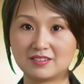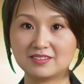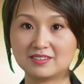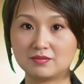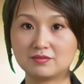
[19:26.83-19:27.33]

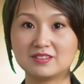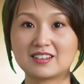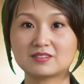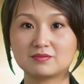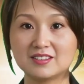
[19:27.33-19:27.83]
accused of
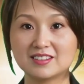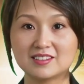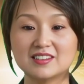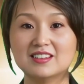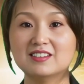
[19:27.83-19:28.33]
defrauding
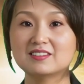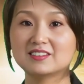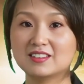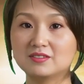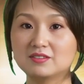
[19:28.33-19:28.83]

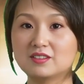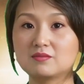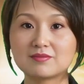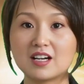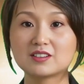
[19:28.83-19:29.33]

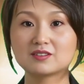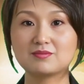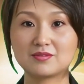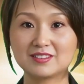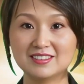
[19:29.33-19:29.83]
$11.9 billion
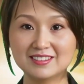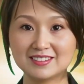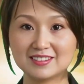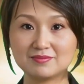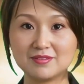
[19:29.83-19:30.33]
and
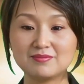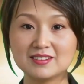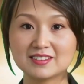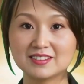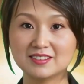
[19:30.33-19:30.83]

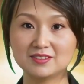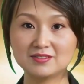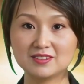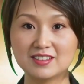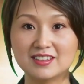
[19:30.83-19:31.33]
embezzling
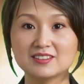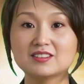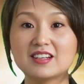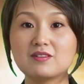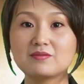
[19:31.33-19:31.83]
$4.4
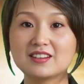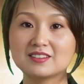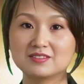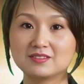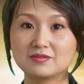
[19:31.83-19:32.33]

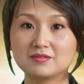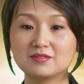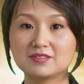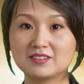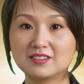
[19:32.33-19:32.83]
billion from a
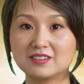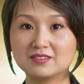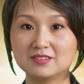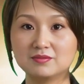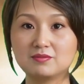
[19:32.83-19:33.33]
commercial
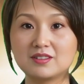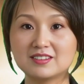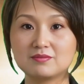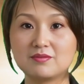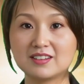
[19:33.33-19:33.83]
bank in
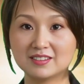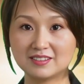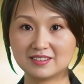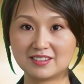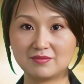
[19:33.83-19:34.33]

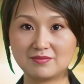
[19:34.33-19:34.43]
Saigon.